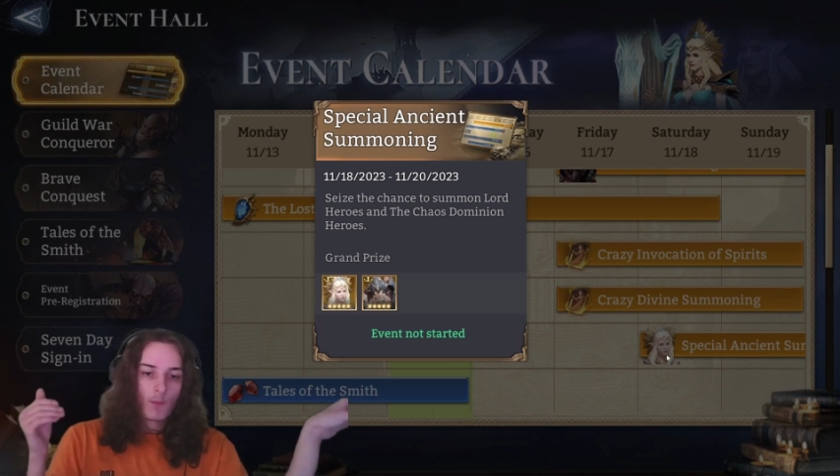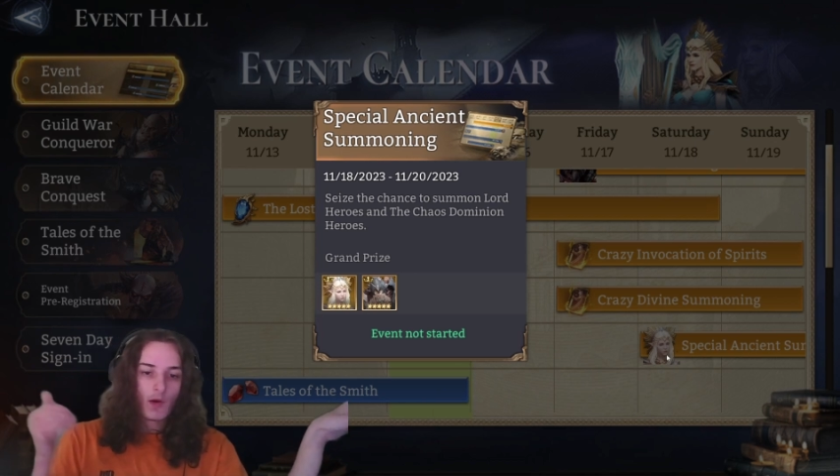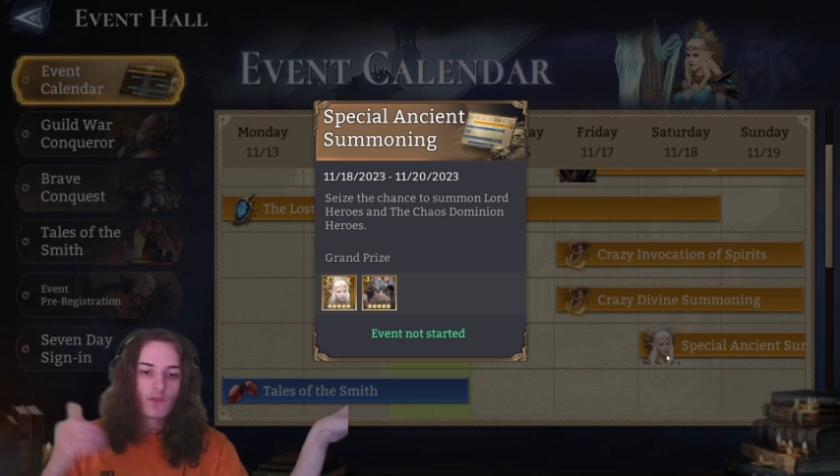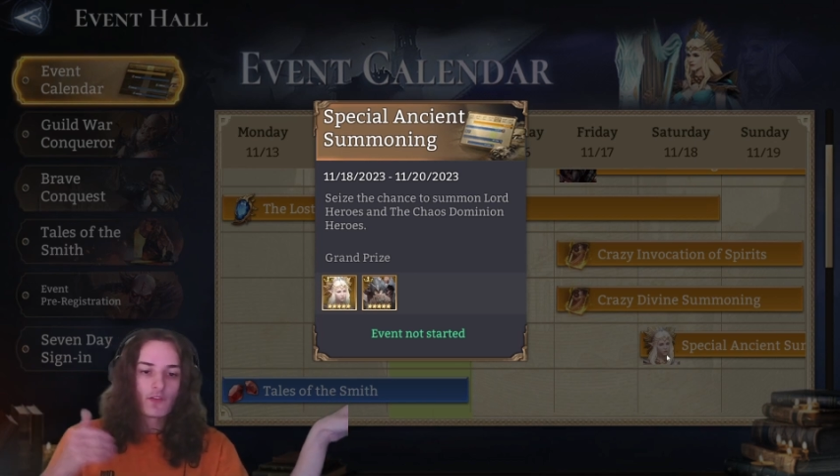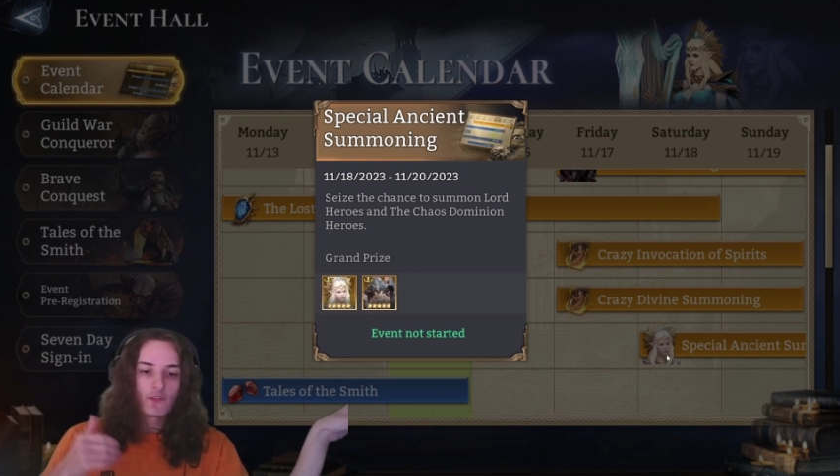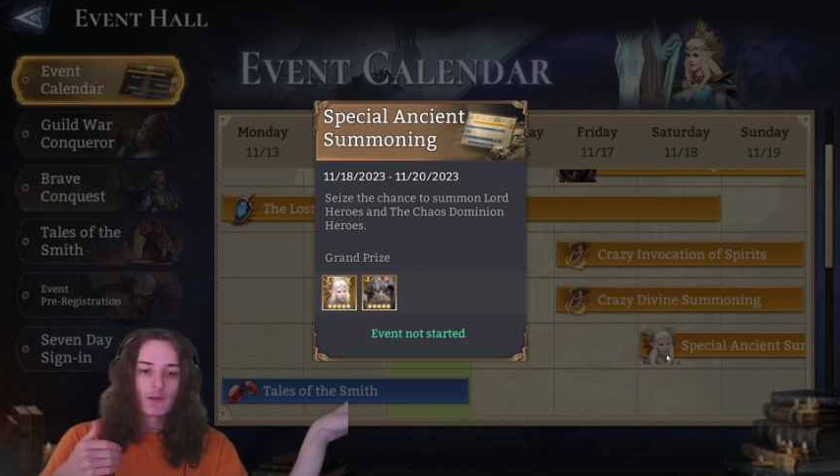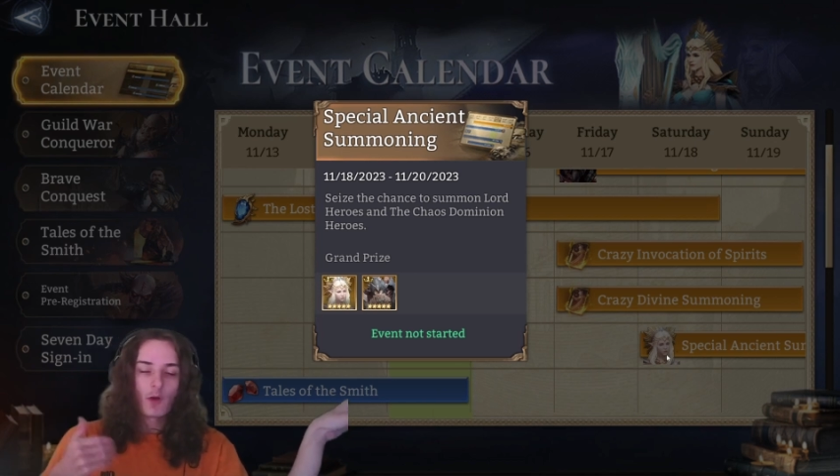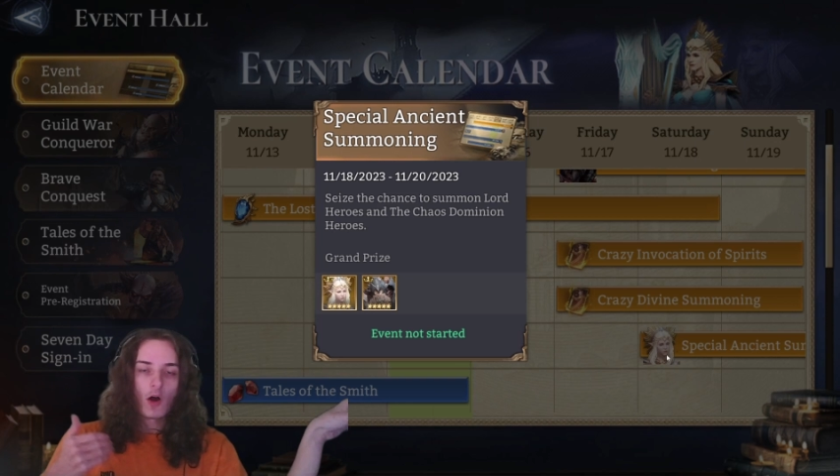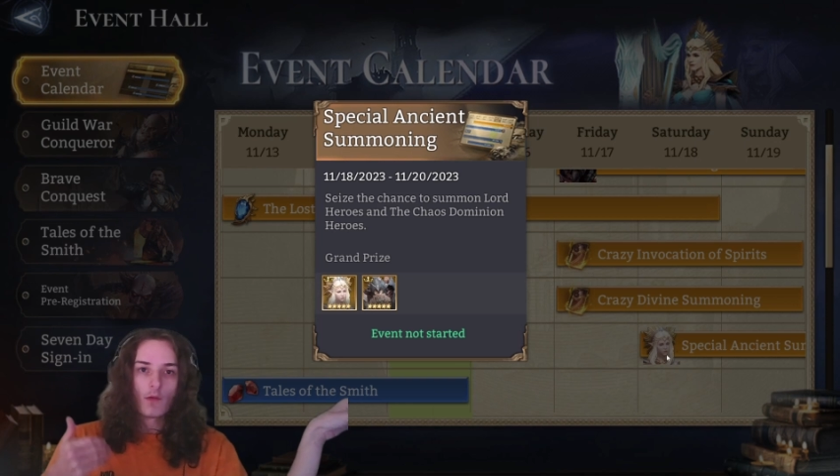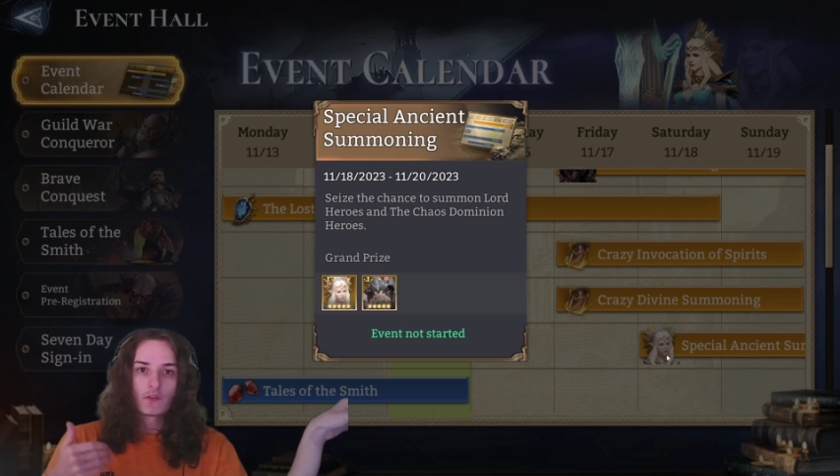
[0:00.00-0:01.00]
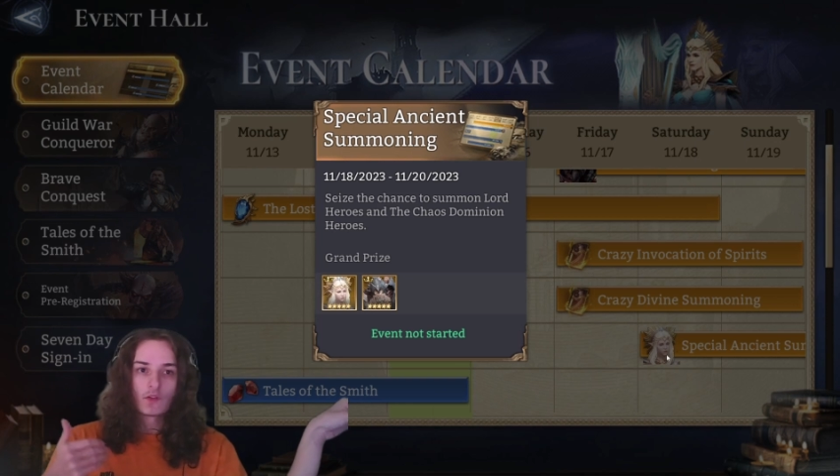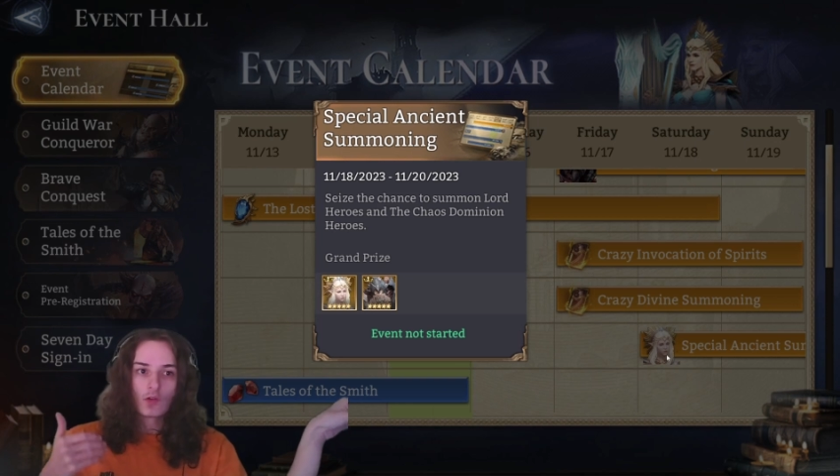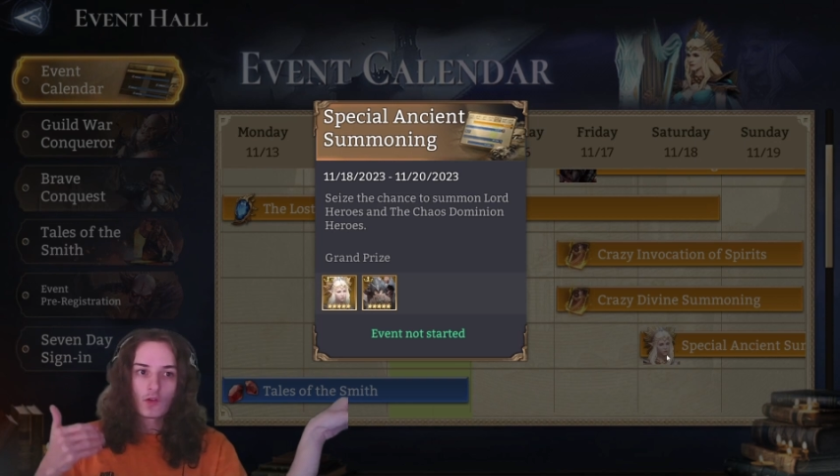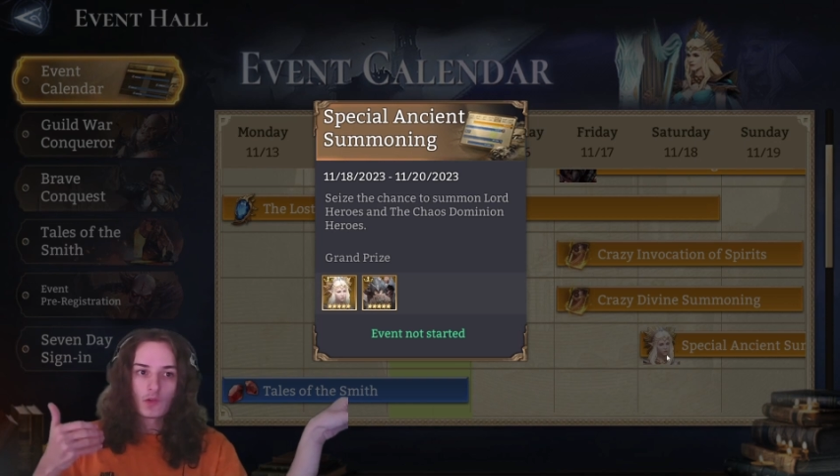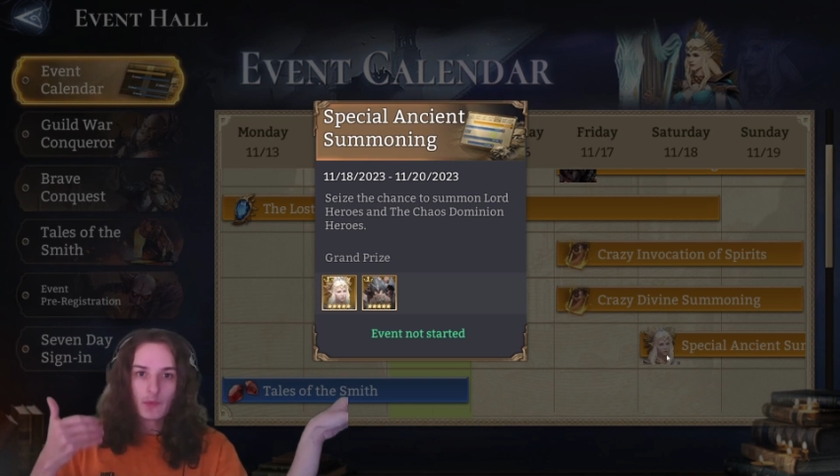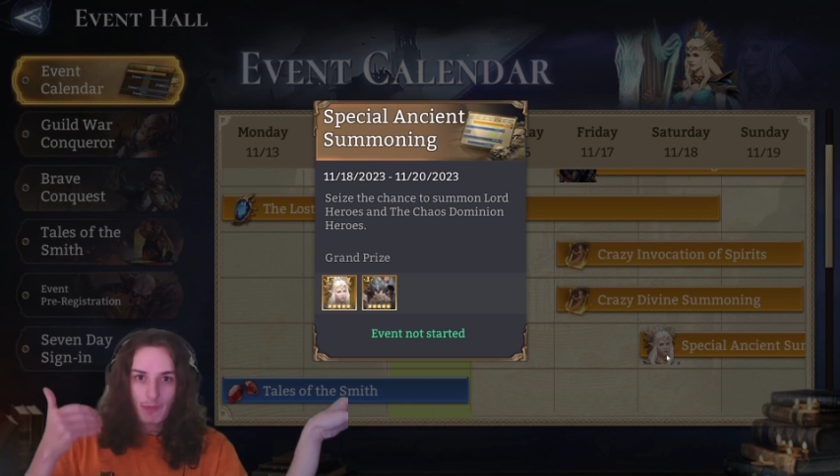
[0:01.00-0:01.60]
Both of them are obviously going to be